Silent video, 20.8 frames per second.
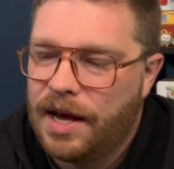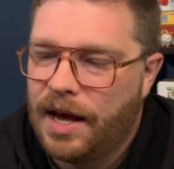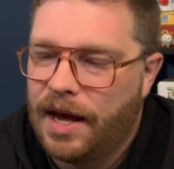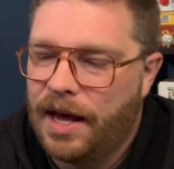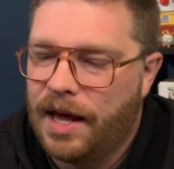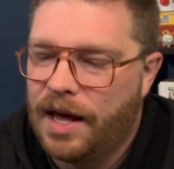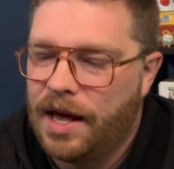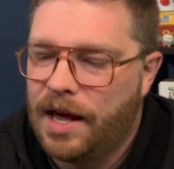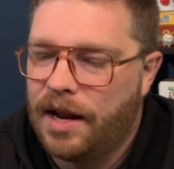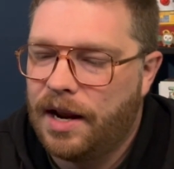
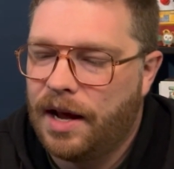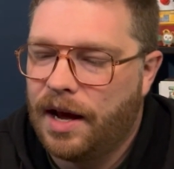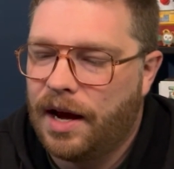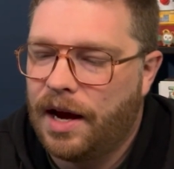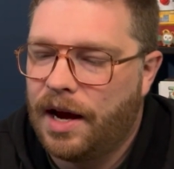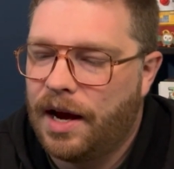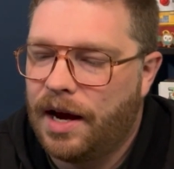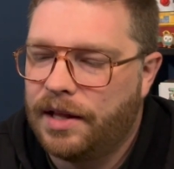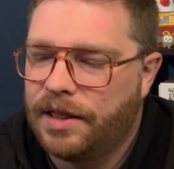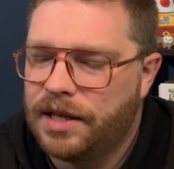And
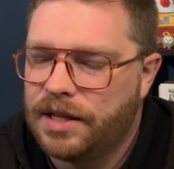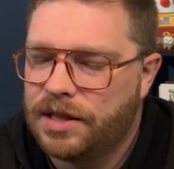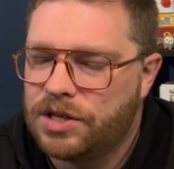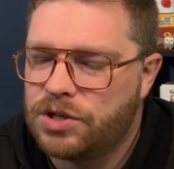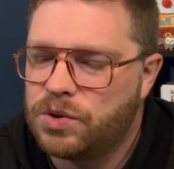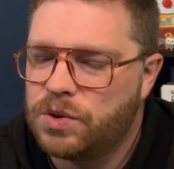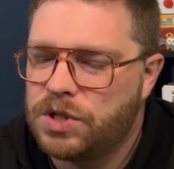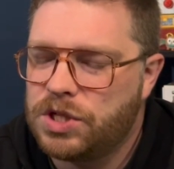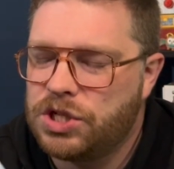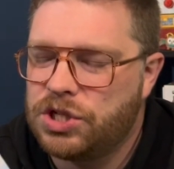I think
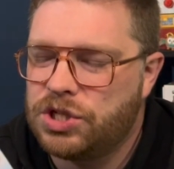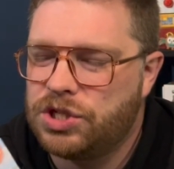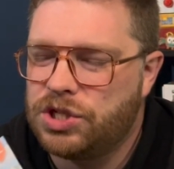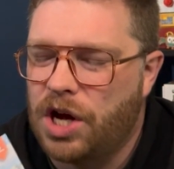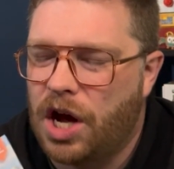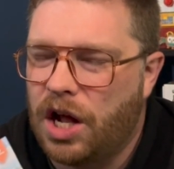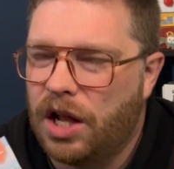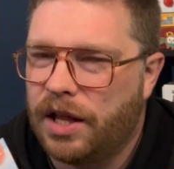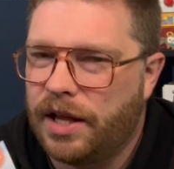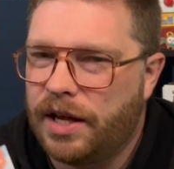this one's
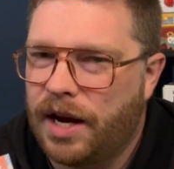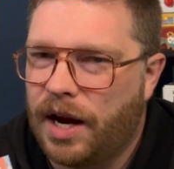solid.